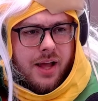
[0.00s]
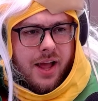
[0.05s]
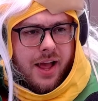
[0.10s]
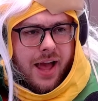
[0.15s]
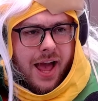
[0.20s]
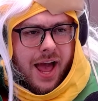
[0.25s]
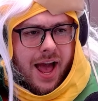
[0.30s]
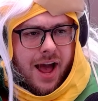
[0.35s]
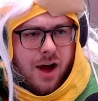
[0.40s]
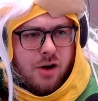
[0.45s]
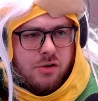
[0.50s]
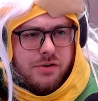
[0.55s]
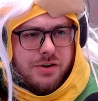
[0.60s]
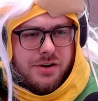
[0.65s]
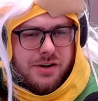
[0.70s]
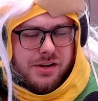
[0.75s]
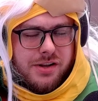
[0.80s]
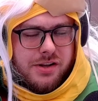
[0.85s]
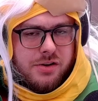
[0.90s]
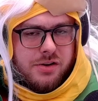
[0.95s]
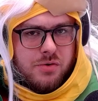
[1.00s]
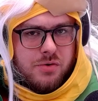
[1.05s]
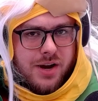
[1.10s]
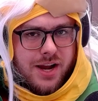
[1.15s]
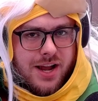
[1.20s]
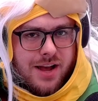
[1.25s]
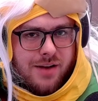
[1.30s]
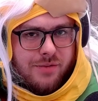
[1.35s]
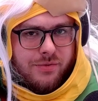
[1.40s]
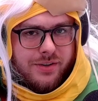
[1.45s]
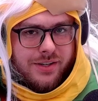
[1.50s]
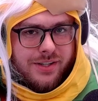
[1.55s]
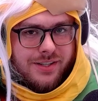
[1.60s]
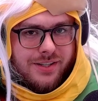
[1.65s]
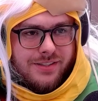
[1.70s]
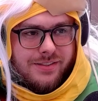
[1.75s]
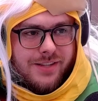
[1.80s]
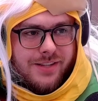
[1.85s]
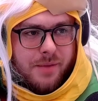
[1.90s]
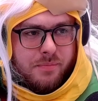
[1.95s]
How do you have an
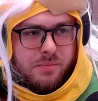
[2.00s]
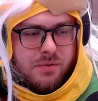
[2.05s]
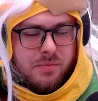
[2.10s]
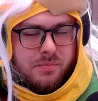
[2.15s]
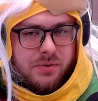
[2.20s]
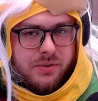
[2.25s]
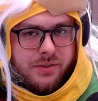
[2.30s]
acceptable